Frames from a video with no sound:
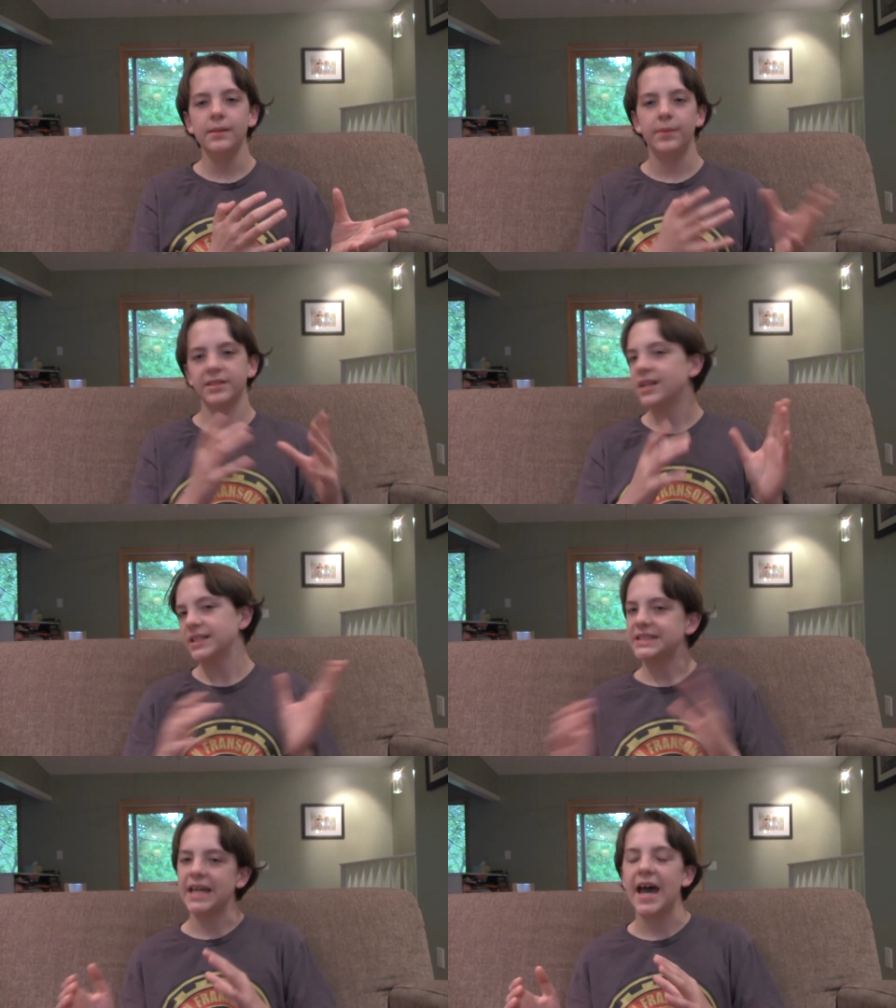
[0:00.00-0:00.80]
but it's not
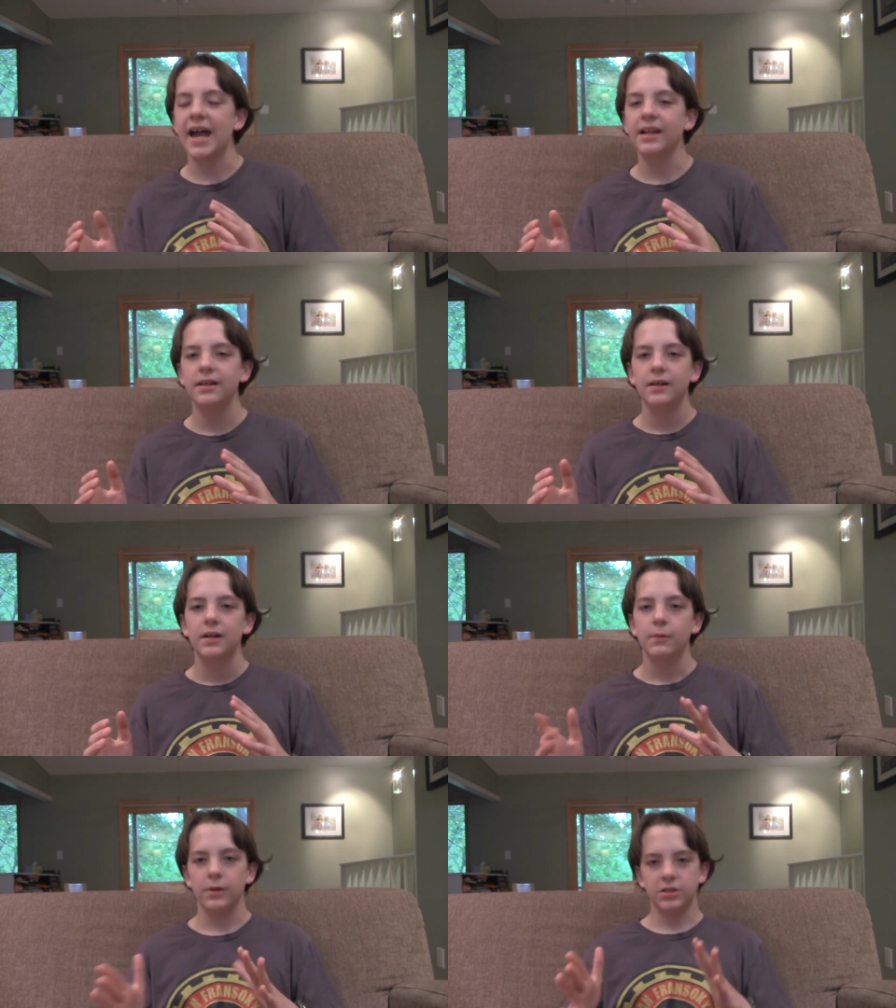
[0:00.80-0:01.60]
sad,
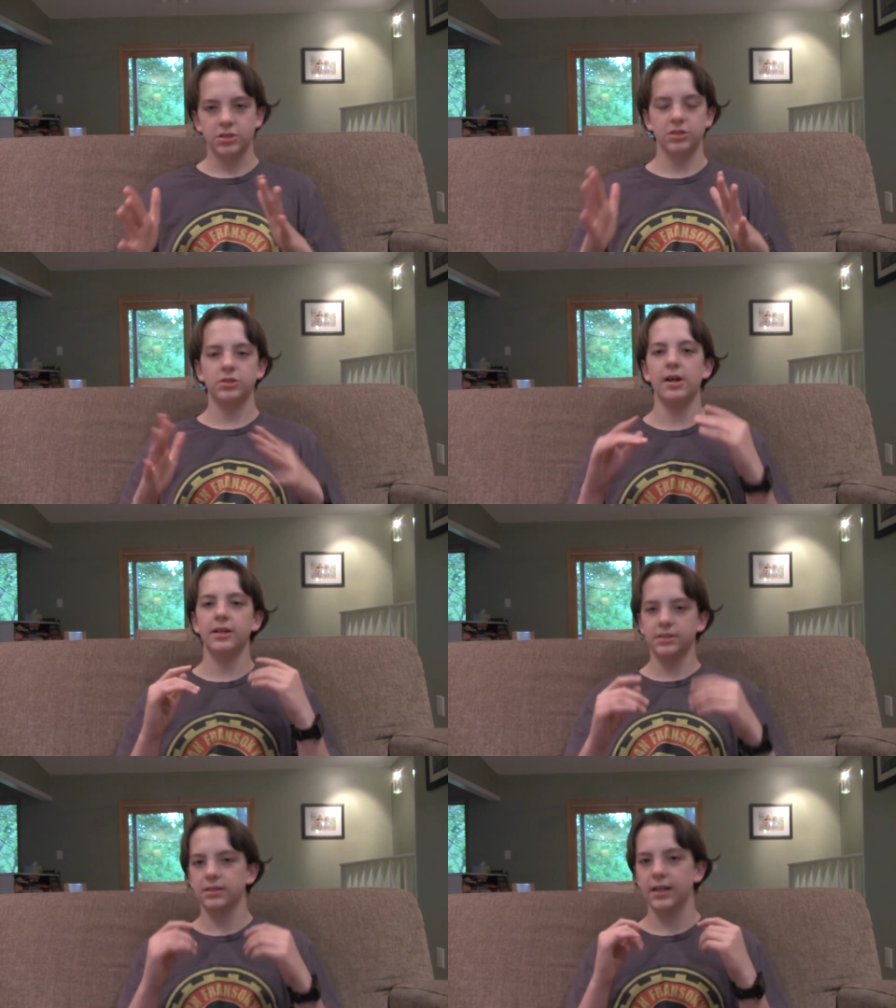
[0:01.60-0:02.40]
where it's just
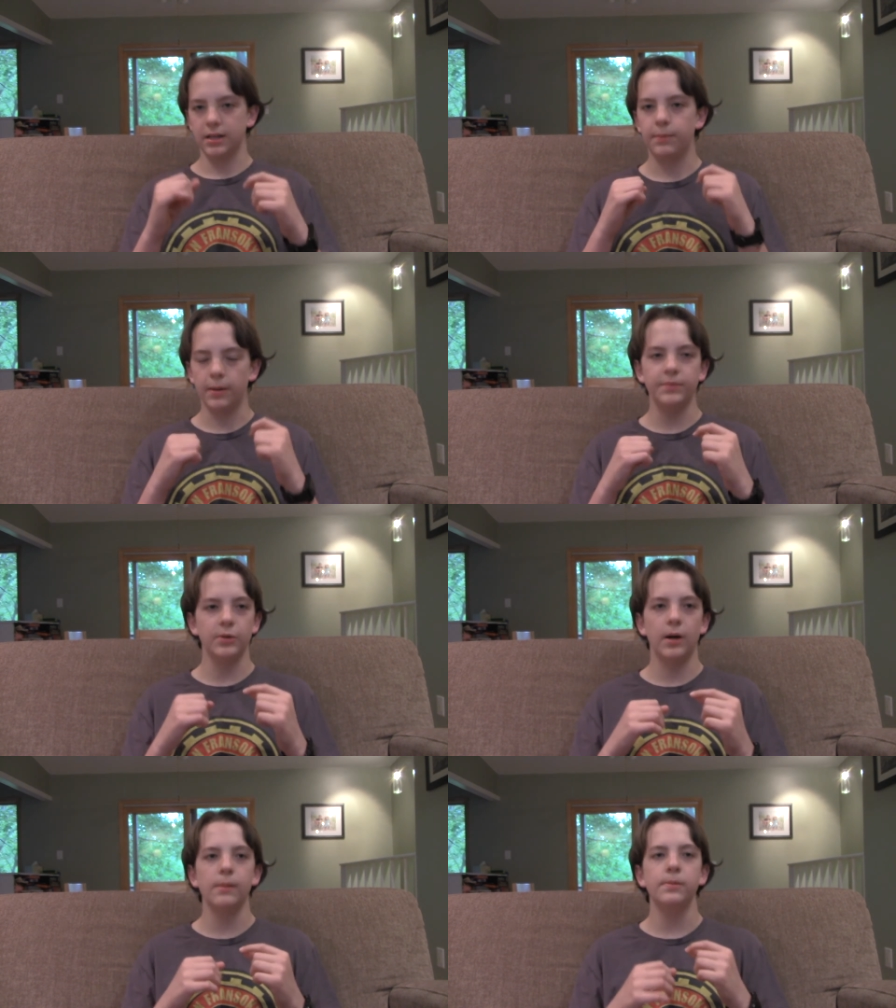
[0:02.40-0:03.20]
trying to like pump
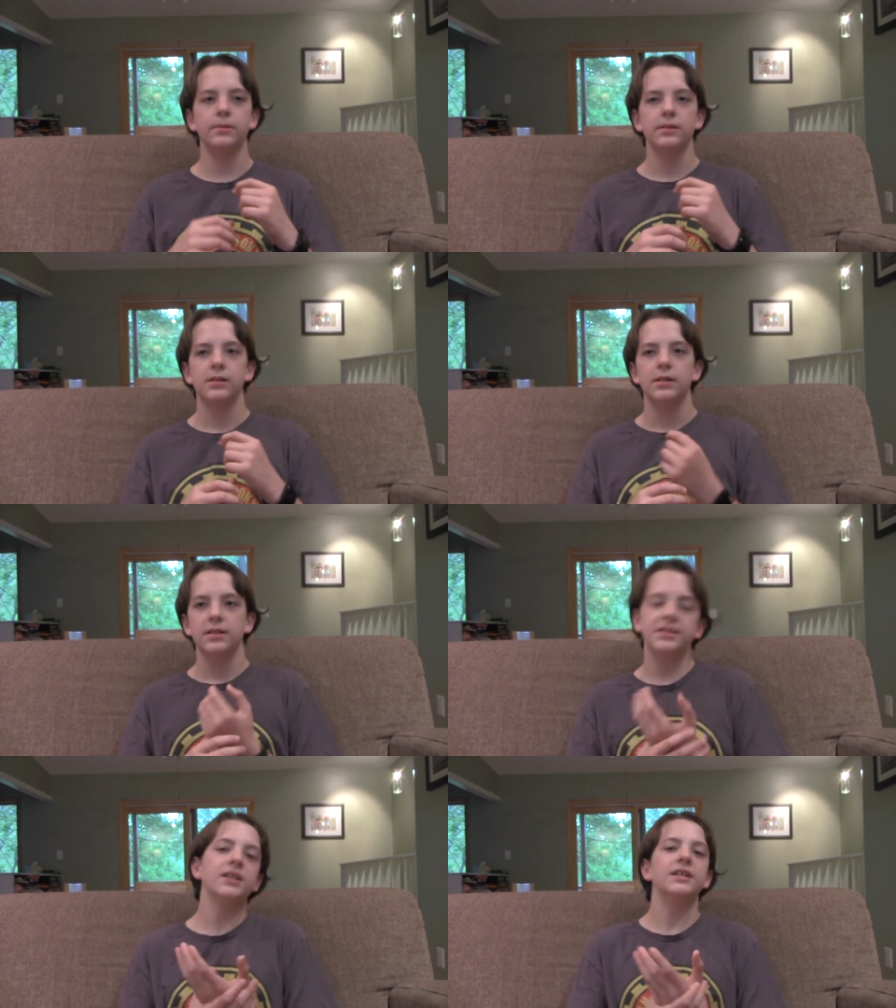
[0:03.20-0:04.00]
you up.
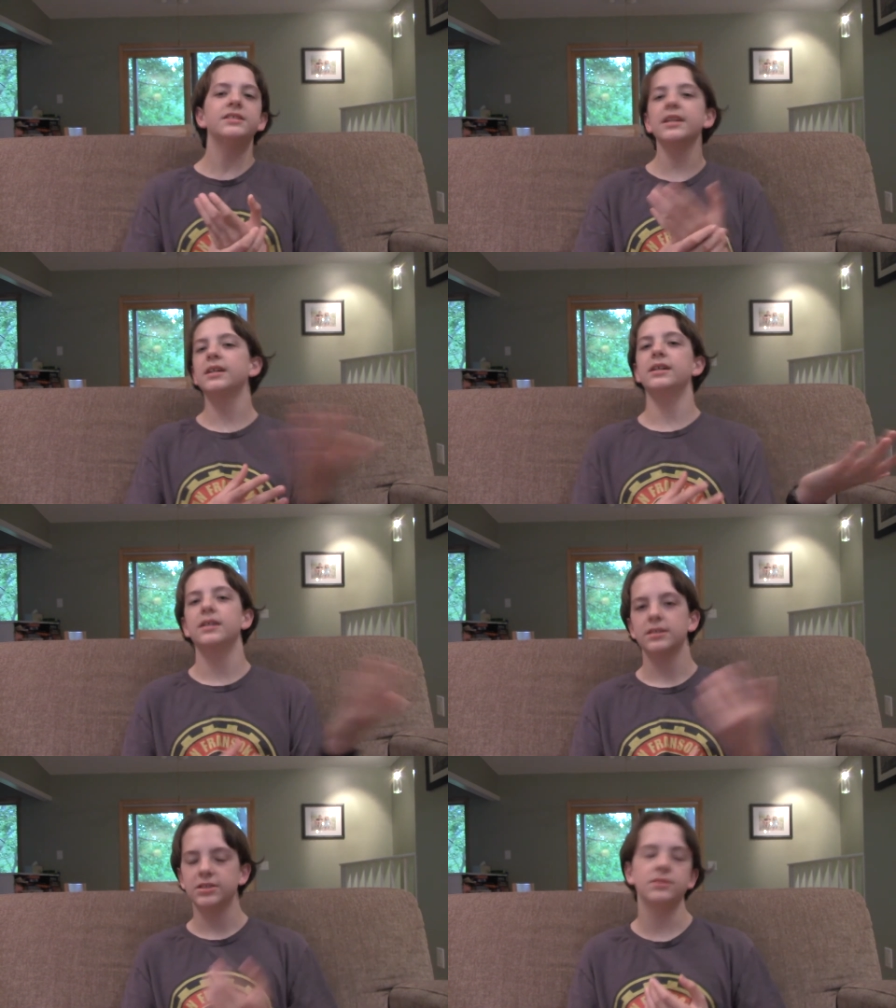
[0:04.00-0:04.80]
It's like, it's like
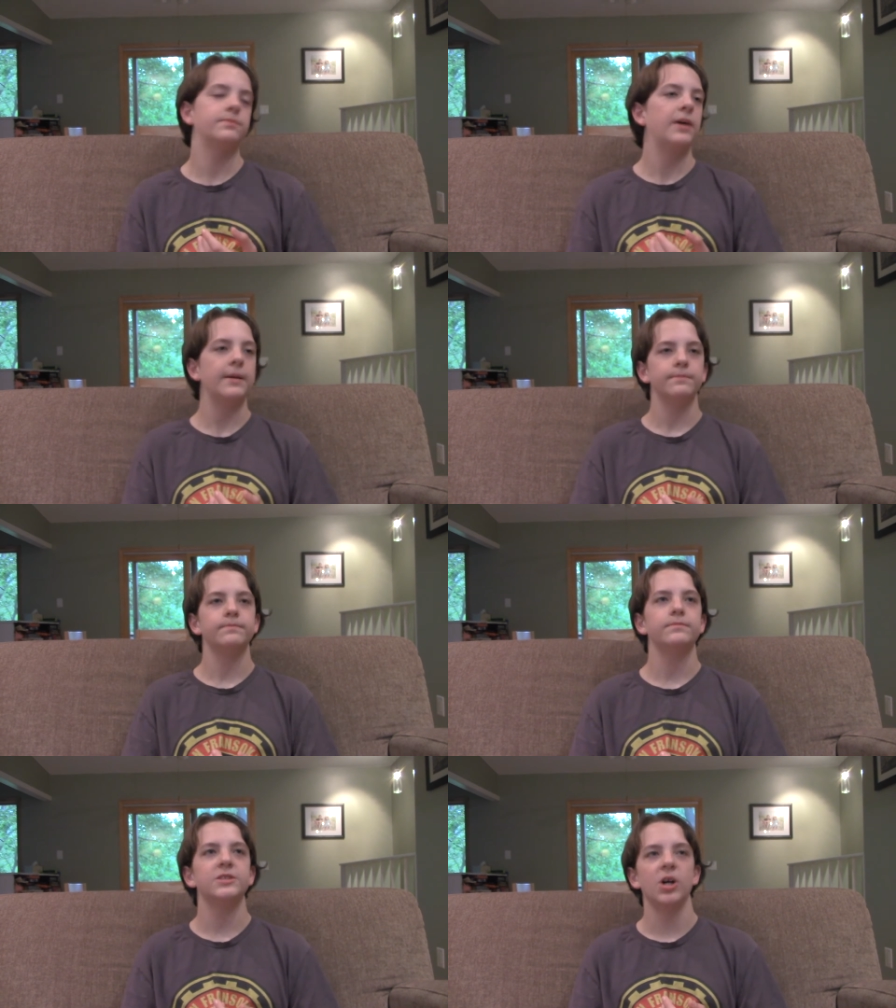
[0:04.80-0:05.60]
a
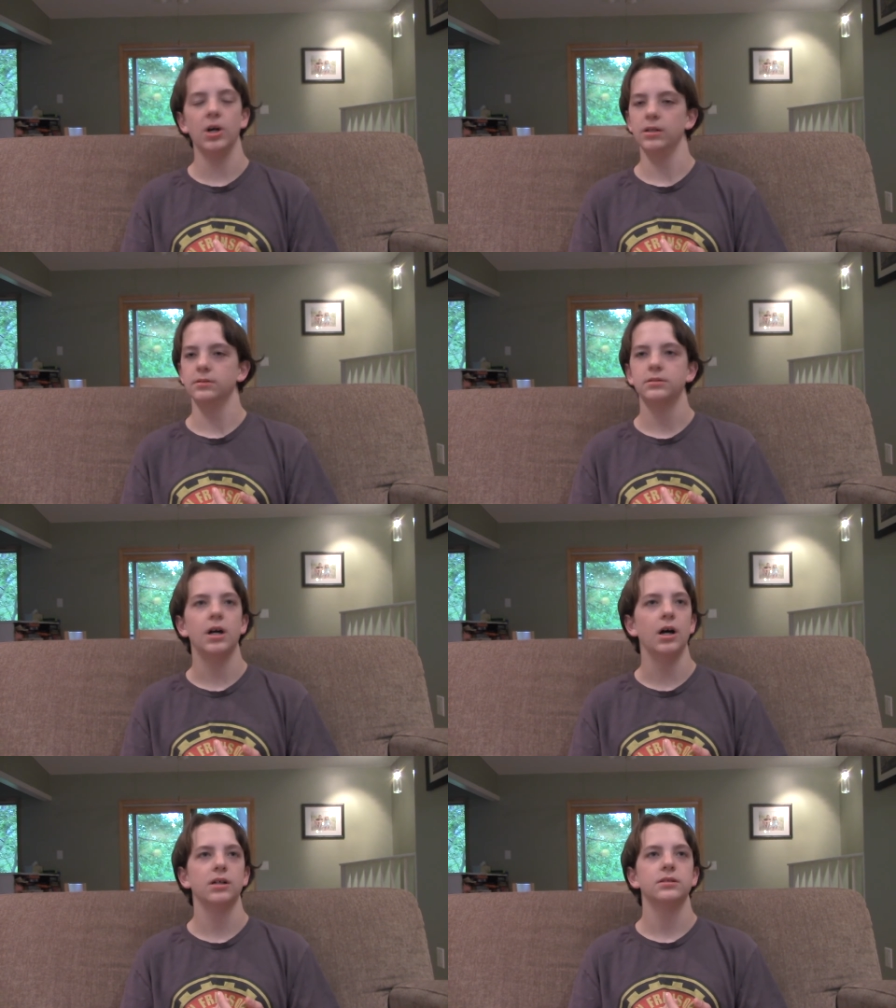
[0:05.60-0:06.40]
pep song
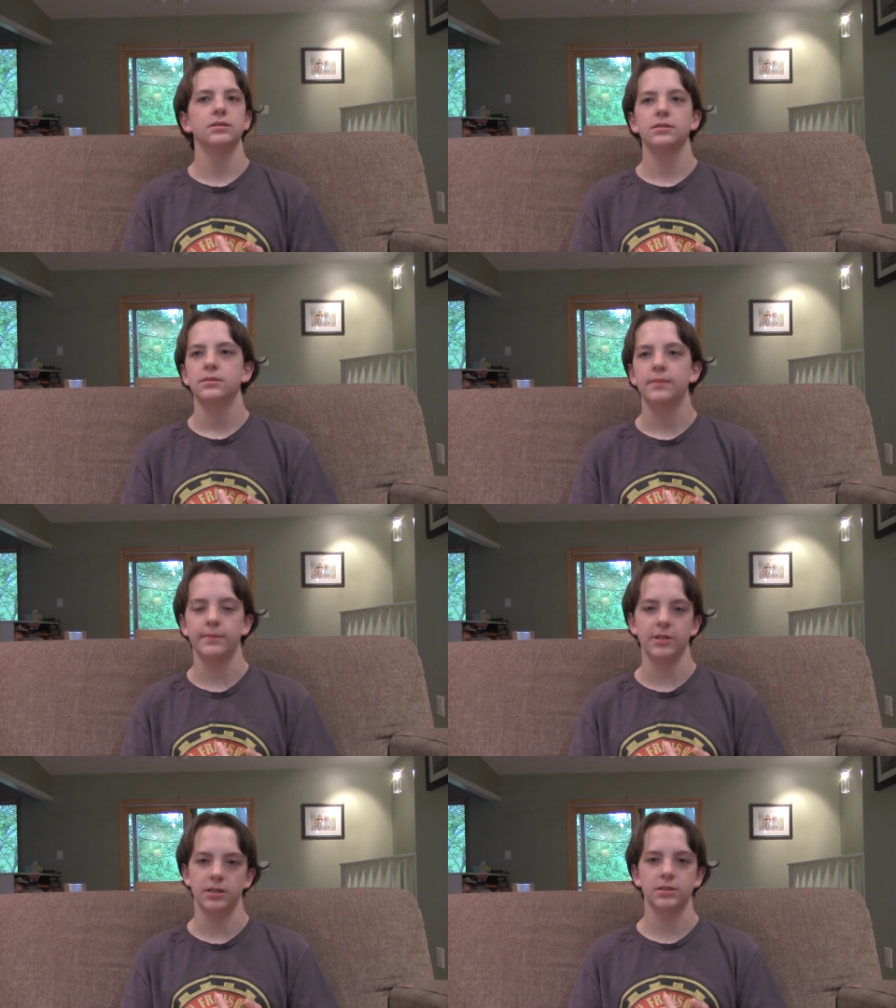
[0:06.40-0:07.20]
talk, pep
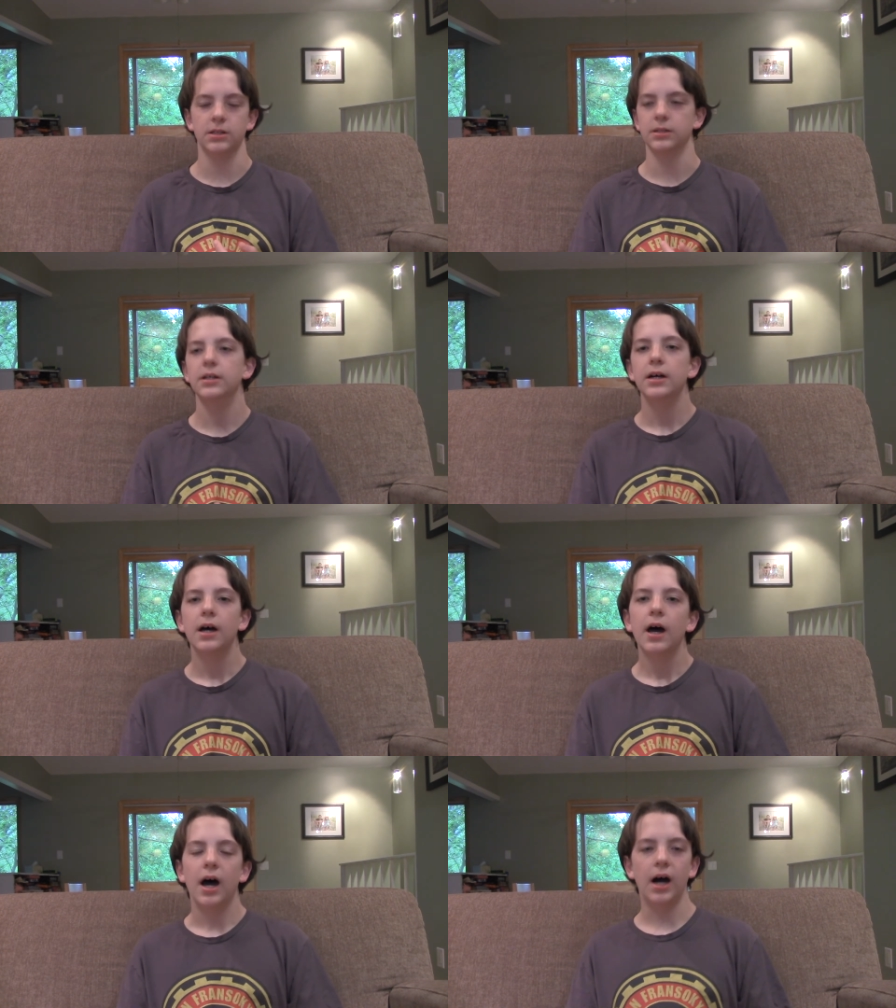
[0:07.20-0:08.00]
talk song.
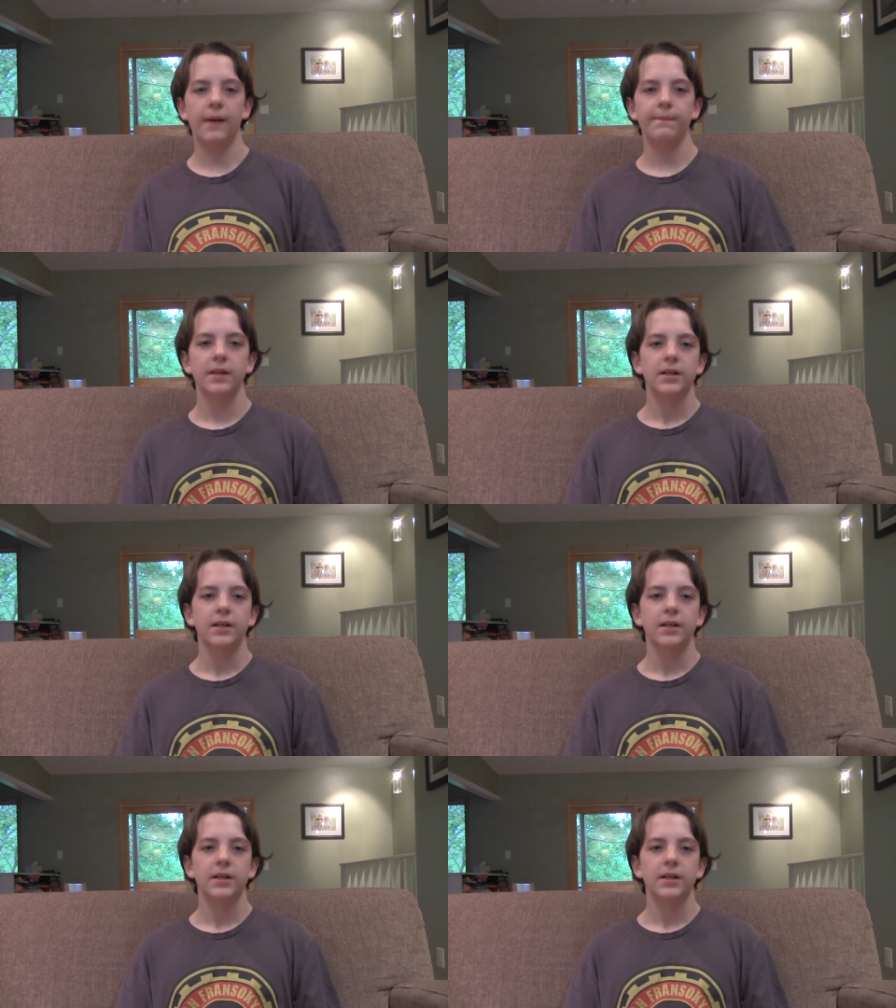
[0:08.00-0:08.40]
Um,